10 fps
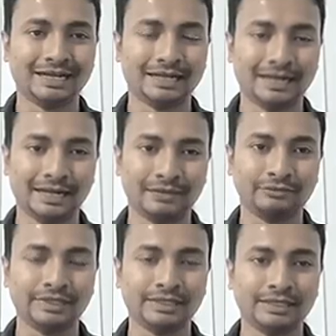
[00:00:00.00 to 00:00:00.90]

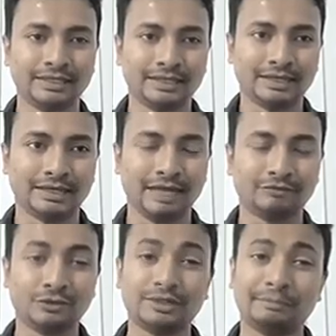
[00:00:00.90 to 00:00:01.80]
And we
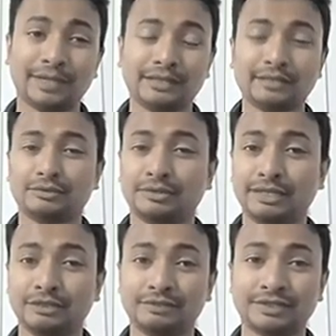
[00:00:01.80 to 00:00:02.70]
have no dependence
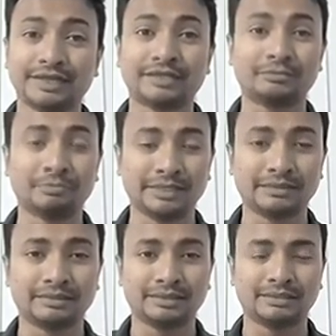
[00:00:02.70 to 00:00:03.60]
on any of the rare earth
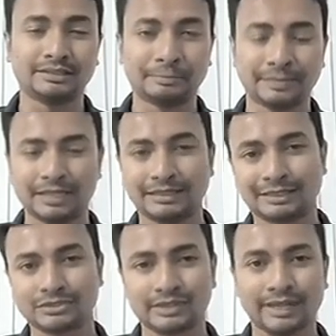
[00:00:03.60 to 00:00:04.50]
metals that the
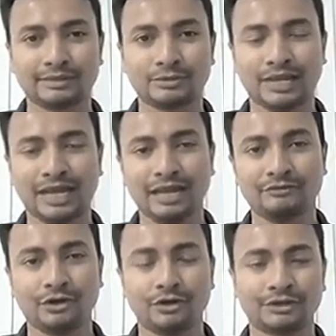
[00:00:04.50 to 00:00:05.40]
typical electrolyzer would
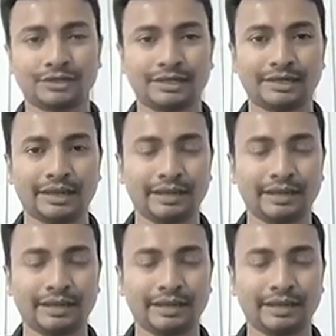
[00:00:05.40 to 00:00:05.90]
have, or